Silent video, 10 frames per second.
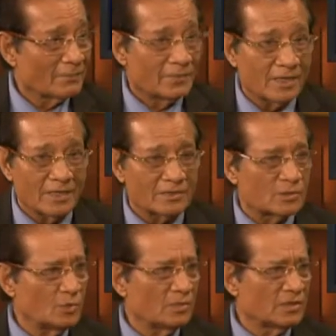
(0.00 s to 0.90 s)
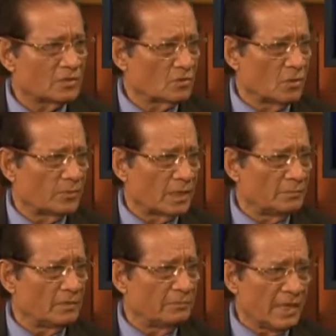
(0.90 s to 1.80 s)
because 2 months, no
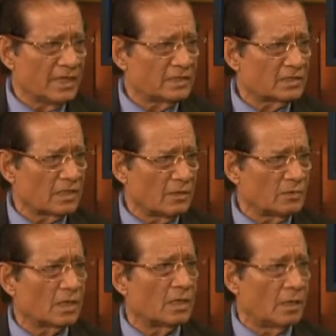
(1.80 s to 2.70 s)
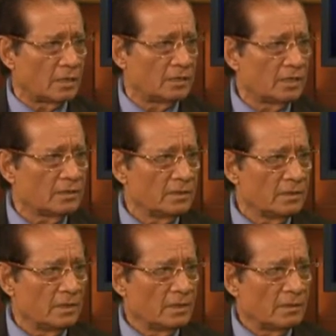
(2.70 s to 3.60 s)
problem. May is around the corner
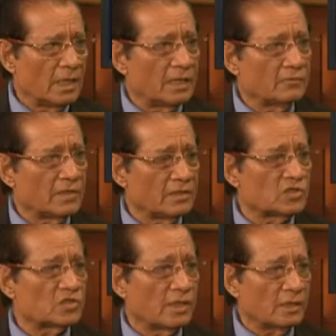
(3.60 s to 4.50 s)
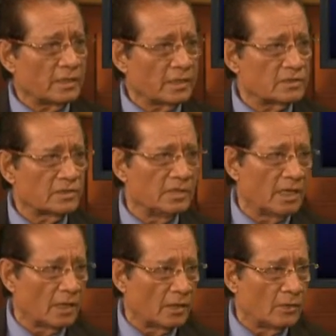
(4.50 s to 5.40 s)
and we can start the case
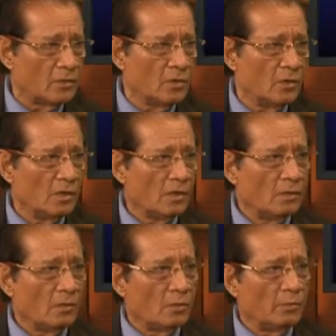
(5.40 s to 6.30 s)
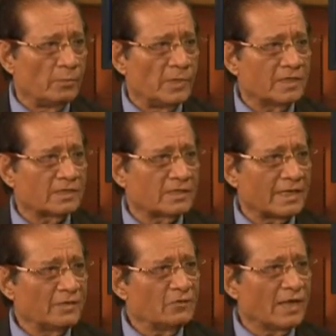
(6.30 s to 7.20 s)
now. But
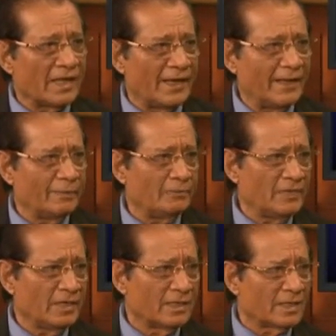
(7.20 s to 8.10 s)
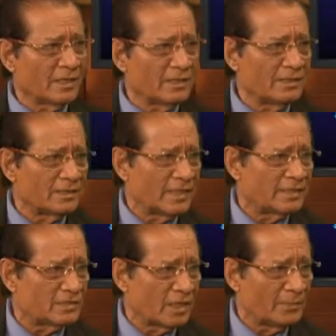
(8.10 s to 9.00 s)
can you help me in getting
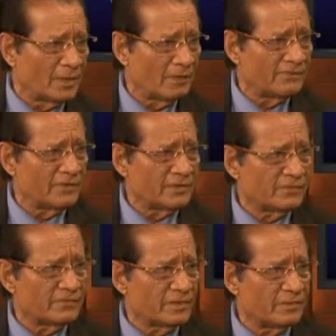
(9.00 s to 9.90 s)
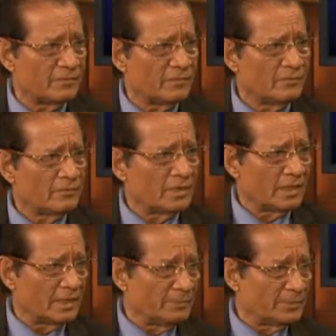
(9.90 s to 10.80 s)
that job offer from
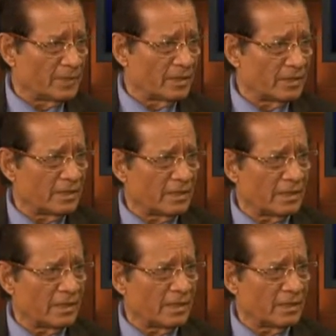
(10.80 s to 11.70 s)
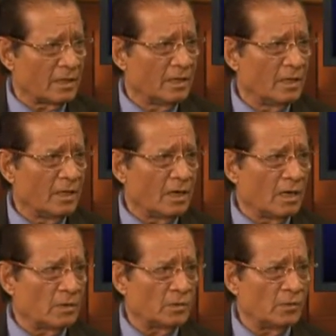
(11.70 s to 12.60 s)
an employer in Canada,
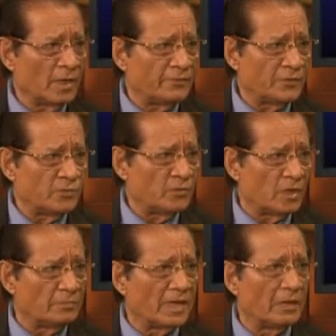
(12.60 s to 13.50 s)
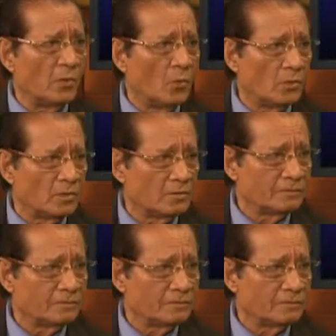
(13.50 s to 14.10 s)
or do I have to do on my own?